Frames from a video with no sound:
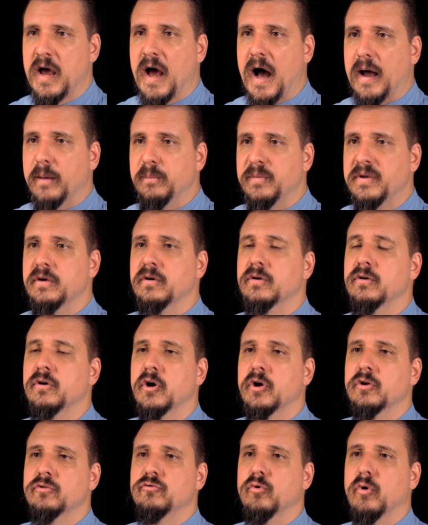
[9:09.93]
I'm here
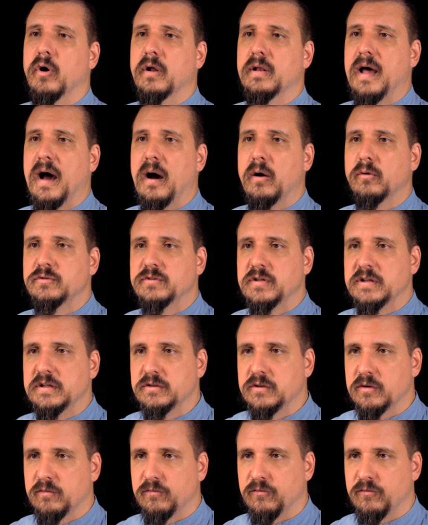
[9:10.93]
to allow tea to